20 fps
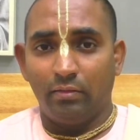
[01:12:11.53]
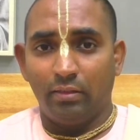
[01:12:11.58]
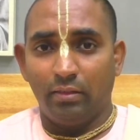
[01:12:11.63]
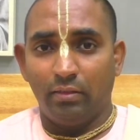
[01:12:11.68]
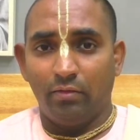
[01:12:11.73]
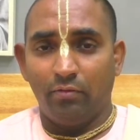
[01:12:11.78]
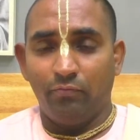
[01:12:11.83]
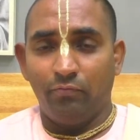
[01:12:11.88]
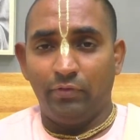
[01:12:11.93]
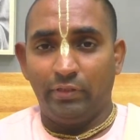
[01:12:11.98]

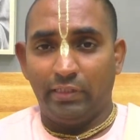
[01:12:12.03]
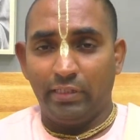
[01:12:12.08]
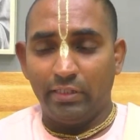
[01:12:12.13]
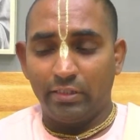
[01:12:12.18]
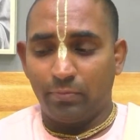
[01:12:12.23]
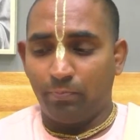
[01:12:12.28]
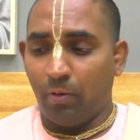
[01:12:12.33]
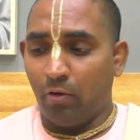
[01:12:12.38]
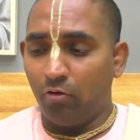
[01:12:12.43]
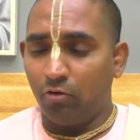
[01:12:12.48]
with his
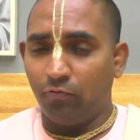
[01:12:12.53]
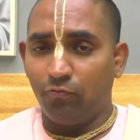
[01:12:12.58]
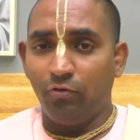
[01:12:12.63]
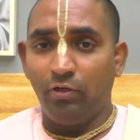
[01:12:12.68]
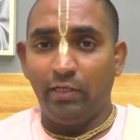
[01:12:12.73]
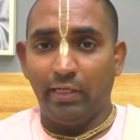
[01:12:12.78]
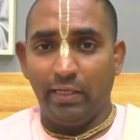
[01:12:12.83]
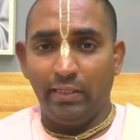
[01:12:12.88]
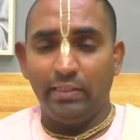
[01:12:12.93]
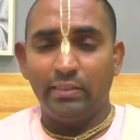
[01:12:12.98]
powerful
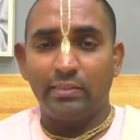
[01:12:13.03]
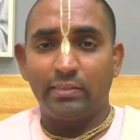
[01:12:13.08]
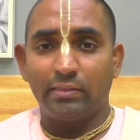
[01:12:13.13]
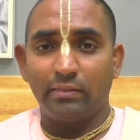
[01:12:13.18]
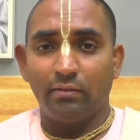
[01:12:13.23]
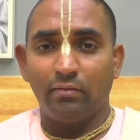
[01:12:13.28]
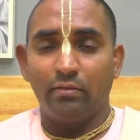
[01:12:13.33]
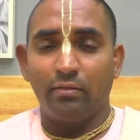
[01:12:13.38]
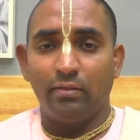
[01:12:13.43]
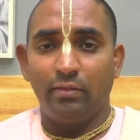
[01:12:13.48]
nails,
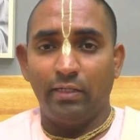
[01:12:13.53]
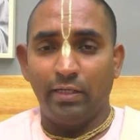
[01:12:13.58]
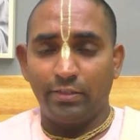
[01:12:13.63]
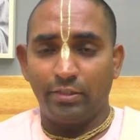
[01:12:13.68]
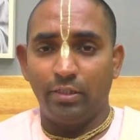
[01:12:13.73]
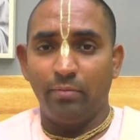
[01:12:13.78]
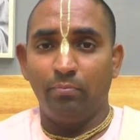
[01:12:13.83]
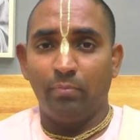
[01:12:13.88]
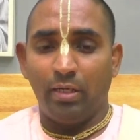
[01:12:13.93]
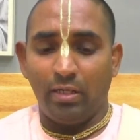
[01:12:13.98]

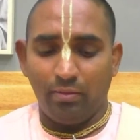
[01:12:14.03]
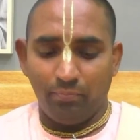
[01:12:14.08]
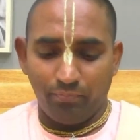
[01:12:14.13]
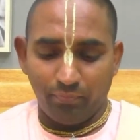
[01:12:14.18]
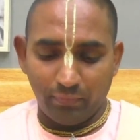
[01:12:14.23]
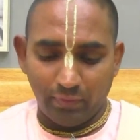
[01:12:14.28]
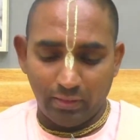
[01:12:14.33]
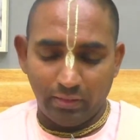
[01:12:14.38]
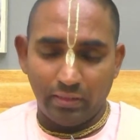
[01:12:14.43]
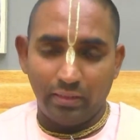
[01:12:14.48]
Narasimha,
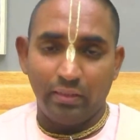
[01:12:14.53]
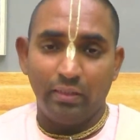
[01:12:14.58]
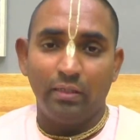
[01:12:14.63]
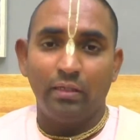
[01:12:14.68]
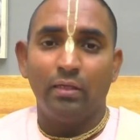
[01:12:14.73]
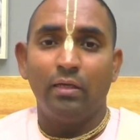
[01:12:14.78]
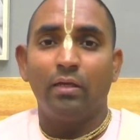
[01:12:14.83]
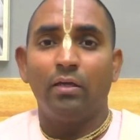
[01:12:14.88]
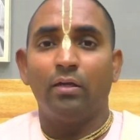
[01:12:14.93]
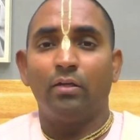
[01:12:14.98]

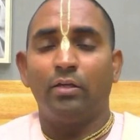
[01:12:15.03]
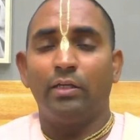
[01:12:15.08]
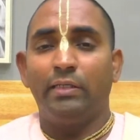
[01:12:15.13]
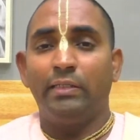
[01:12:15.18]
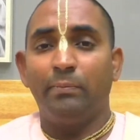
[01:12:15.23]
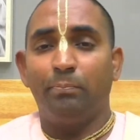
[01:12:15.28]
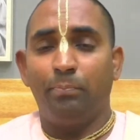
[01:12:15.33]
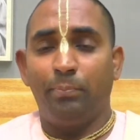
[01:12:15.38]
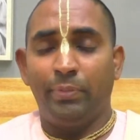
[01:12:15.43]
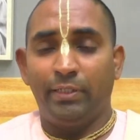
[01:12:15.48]
he
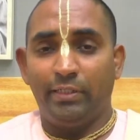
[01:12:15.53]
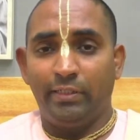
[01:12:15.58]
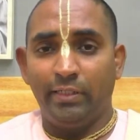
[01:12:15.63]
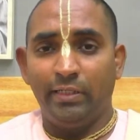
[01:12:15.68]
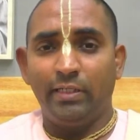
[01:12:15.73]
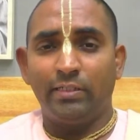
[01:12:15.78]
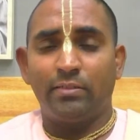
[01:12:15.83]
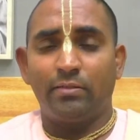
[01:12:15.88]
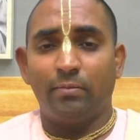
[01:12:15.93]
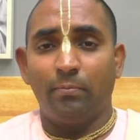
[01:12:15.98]

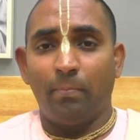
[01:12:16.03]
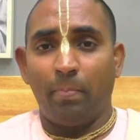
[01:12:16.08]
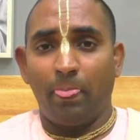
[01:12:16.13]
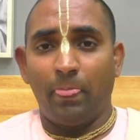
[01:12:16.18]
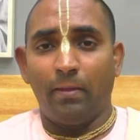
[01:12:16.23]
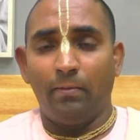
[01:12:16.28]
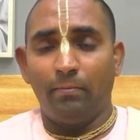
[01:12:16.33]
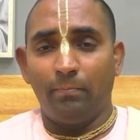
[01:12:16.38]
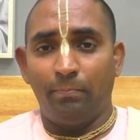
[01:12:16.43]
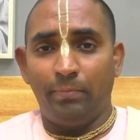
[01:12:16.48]
pierced
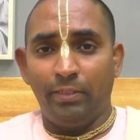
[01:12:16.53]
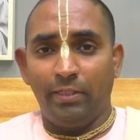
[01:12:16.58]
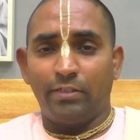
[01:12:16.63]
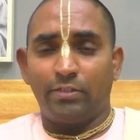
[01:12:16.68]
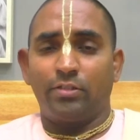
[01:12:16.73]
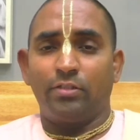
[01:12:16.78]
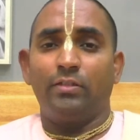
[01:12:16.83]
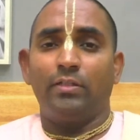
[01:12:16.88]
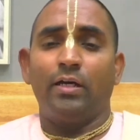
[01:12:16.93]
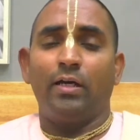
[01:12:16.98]

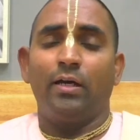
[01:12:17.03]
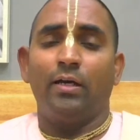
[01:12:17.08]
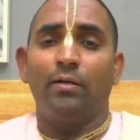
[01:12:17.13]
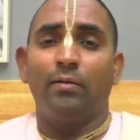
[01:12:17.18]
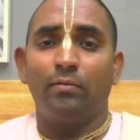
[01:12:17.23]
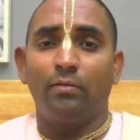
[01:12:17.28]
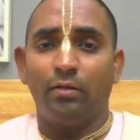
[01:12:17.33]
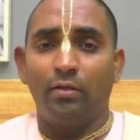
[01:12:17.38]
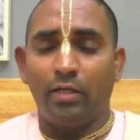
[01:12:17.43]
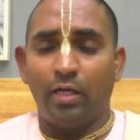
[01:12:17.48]

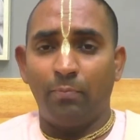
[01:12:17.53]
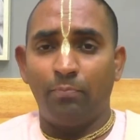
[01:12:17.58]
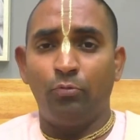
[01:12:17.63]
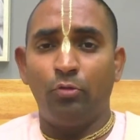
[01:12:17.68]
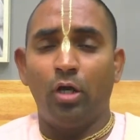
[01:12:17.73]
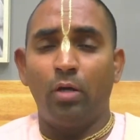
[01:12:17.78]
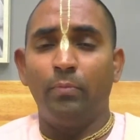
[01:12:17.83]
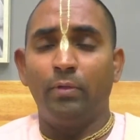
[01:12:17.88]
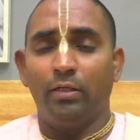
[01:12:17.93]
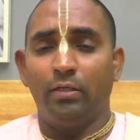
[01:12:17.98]
the
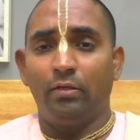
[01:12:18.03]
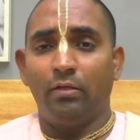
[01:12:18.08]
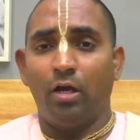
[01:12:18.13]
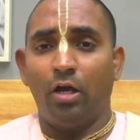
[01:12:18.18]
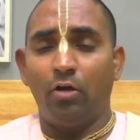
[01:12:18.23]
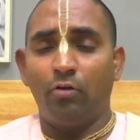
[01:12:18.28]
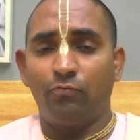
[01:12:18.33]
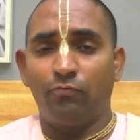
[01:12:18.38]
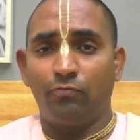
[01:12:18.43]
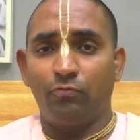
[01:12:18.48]
abdomen
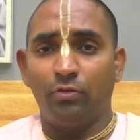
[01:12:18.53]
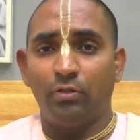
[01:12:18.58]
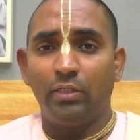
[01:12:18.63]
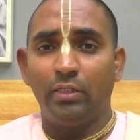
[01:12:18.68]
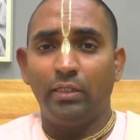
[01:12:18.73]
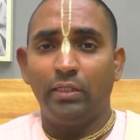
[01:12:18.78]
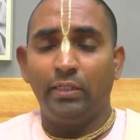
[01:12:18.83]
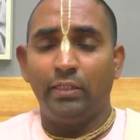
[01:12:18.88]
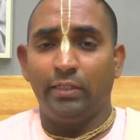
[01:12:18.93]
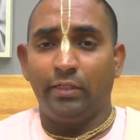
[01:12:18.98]
of
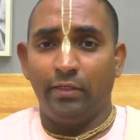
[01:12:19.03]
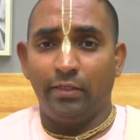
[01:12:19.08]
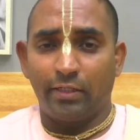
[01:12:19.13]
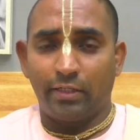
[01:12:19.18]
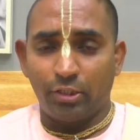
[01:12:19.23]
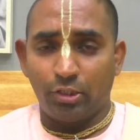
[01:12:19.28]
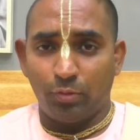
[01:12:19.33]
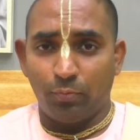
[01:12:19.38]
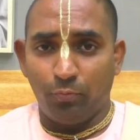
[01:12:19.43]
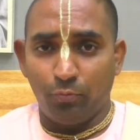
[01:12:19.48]

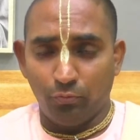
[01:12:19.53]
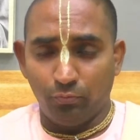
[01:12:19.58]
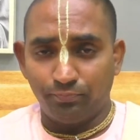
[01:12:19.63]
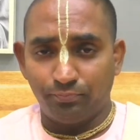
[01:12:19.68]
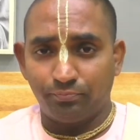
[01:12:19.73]
Hiranyakashipu.